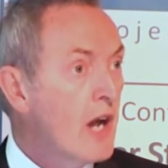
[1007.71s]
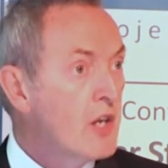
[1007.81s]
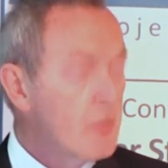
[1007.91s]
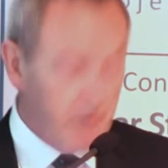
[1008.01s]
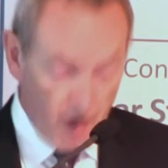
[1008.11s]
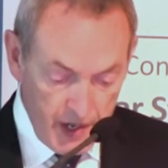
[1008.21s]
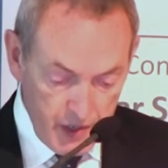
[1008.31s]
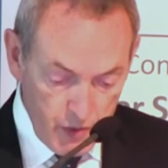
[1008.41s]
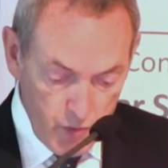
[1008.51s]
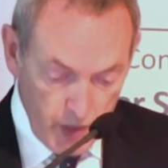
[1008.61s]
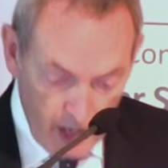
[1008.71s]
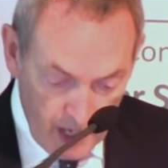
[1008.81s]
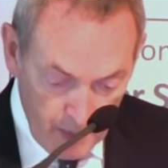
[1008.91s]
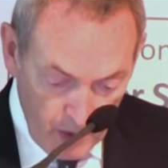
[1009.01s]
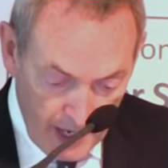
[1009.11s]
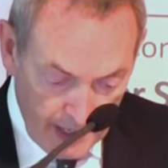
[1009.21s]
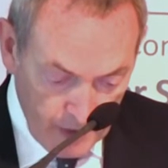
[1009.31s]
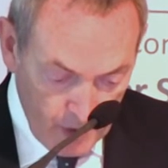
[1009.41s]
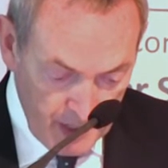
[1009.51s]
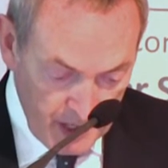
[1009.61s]
and to provide reliable,
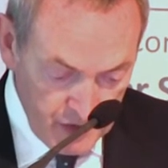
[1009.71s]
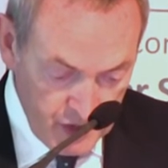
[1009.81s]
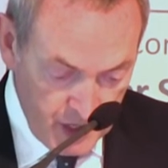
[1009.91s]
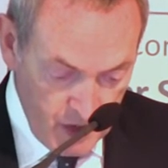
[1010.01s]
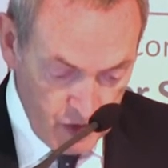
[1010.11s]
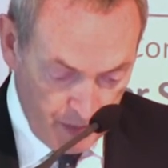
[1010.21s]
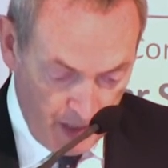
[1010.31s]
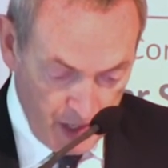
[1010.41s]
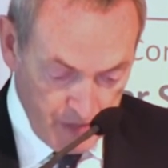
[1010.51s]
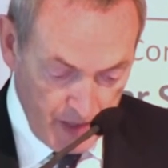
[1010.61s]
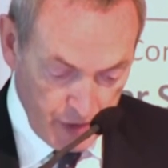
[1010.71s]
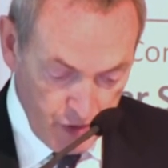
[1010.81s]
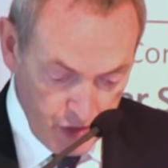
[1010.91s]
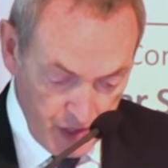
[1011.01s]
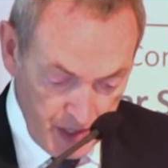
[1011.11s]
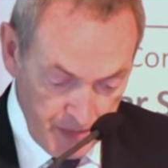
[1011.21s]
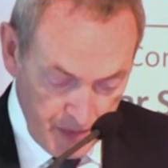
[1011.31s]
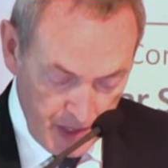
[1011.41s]
economic, and secure supplies of electricity,